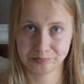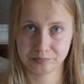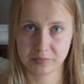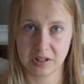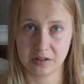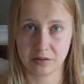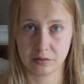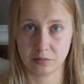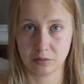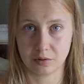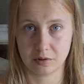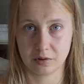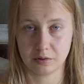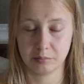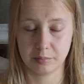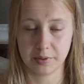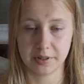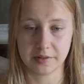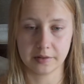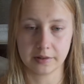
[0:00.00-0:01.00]
Escorted
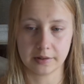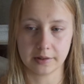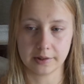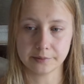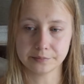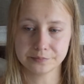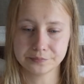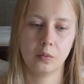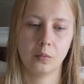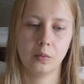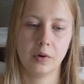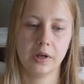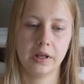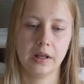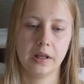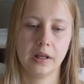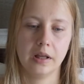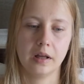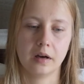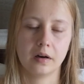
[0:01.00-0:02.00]
basically.
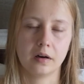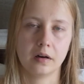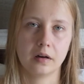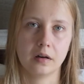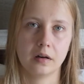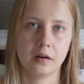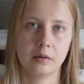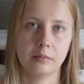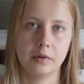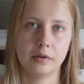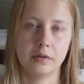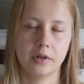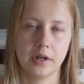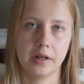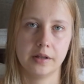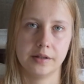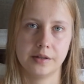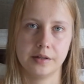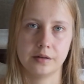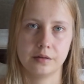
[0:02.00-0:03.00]
We are
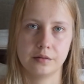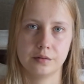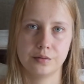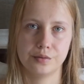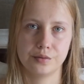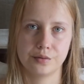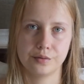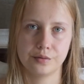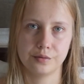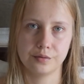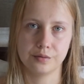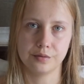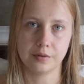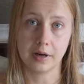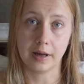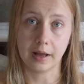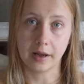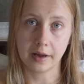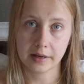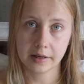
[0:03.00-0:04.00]
communicating through
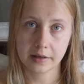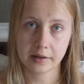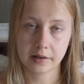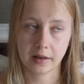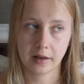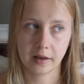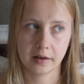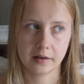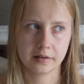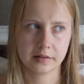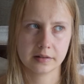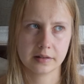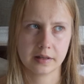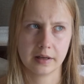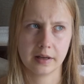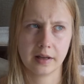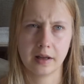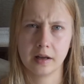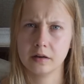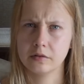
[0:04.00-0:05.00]
Line. Line is
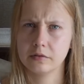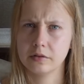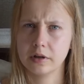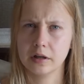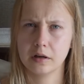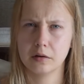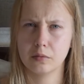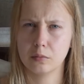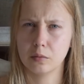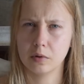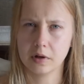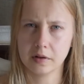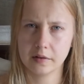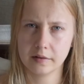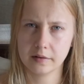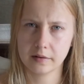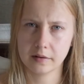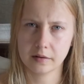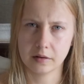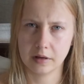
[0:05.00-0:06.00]
like kind of like a
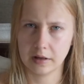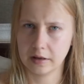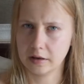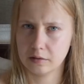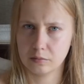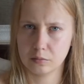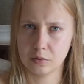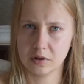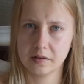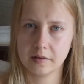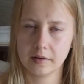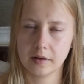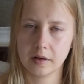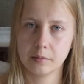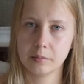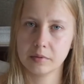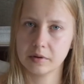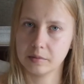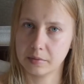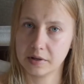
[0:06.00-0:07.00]
WhatsApp,
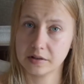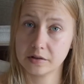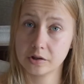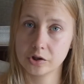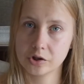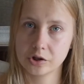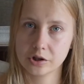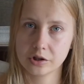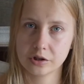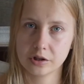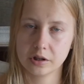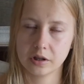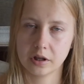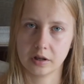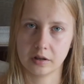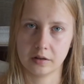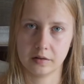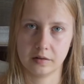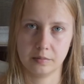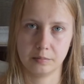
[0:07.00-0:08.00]
a messenger, and
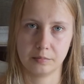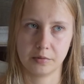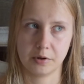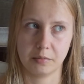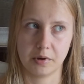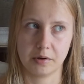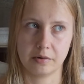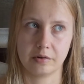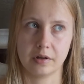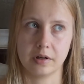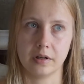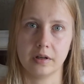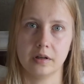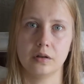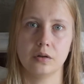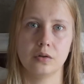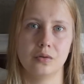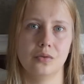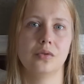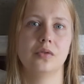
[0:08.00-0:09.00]
it's primarily
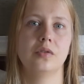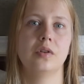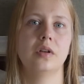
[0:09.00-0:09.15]
used